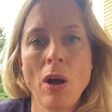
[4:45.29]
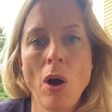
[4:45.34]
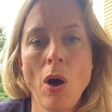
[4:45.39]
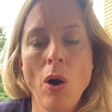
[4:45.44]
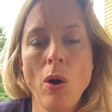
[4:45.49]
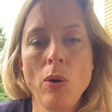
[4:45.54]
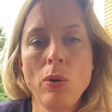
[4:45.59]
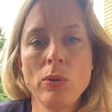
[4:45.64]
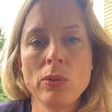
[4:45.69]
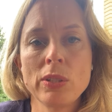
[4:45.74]

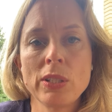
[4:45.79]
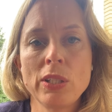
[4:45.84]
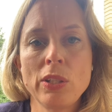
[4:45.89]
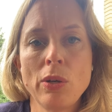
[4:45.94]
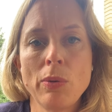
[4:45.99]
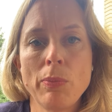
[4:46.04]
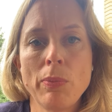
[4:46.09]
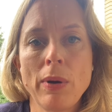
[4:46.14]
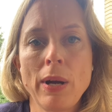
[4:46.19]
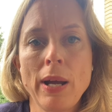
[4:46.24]
holding
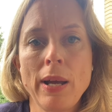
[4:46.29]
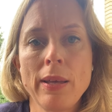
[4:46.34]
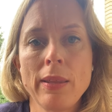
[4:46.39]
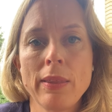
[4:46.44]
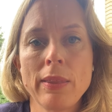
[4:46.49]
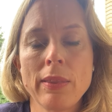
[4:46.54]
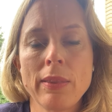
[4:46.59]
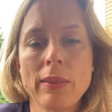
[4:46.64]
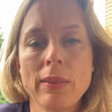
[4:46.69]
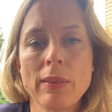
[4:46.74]
your breath,
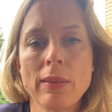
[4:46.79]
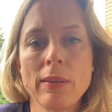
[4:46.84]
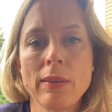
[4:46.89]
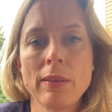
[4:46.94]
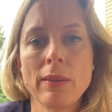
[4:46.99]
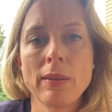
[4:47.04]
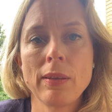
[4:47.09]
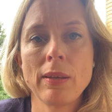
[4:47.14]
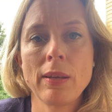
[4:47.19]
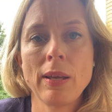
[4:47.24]

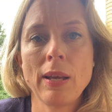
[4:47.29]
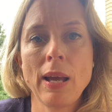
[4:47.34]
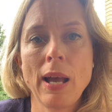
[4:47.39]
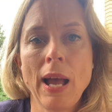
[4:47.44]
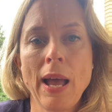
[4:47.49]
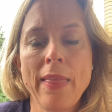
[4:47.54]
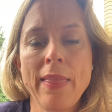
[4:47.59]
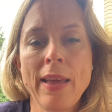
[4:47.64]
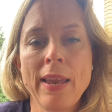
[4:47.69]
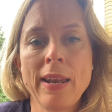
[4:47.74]

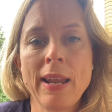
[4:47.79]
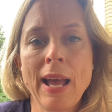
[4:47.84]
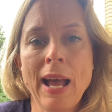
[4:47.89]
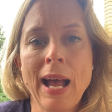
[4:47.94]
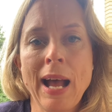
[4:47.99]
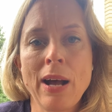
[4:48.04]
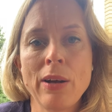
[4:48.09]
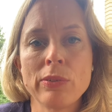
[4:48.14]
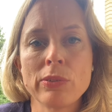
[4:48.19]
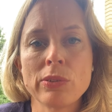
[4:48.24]
and then
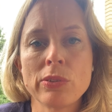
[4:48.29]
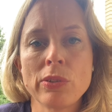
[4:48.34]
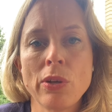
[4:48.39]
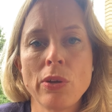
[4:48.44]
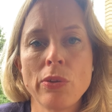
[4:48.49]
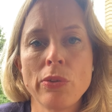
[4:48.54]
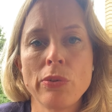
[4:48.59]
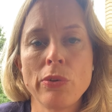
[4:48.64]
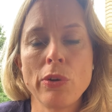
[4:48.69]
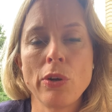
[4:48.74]
out
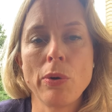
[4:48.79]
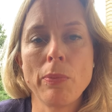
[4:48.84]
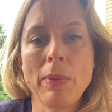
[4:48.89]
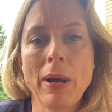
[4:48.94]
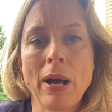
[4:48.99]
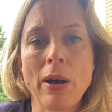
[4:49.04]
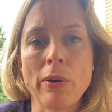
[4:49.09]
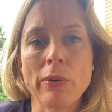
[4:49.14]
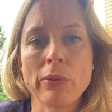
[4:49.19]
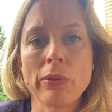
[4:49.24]
through your
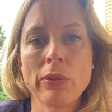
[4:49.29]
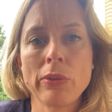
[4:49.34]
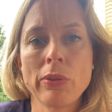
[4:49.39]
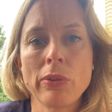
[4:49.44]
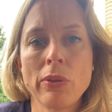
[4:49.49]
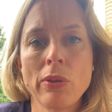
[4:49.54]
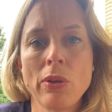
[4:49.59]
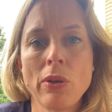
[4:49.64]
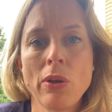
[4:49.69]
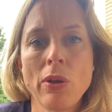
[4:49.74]
mouth
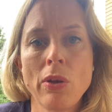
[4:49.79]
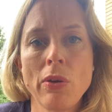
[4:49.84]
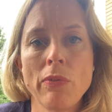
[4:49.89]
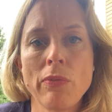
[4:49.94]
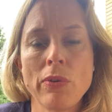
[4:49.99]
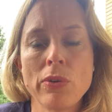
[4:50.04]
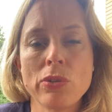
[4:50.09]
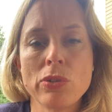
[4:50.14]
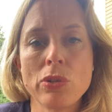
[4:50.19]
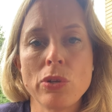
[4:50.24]

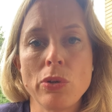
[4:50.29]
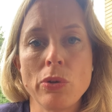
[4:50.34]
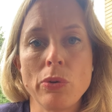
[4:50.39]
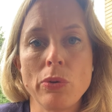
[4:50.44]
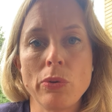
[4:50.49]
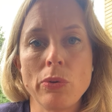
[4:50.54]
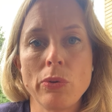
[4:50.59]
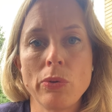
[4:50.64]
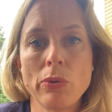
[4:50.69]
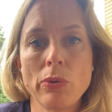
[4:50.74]
for
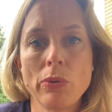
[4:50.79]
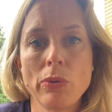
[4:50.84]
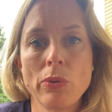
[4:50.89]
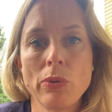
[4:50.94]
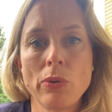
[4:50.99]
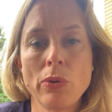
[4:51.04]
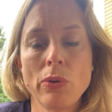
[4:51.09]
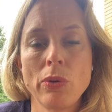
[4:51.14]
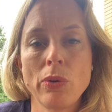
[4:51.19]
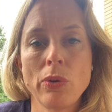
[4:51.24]
two,
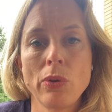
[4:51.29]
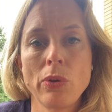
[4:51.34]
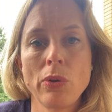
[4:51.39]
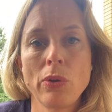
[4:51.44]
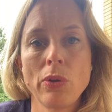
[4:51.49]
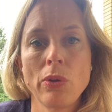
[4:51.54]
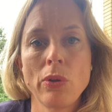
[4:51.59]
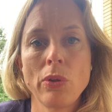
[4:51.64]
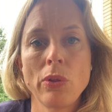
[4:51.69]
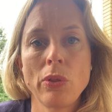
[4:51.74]

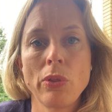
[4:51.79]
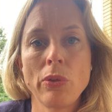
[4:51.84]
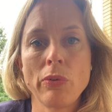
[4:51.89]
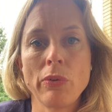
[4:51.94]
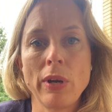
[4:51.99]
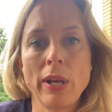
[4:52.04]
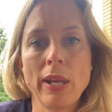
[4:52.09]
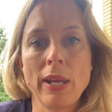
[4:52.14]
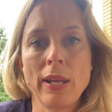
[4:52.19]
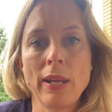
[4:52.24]

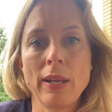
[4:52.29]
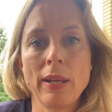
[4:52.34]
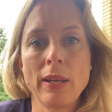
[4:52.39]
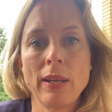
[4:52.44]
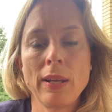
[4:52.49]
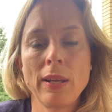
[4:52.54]
three,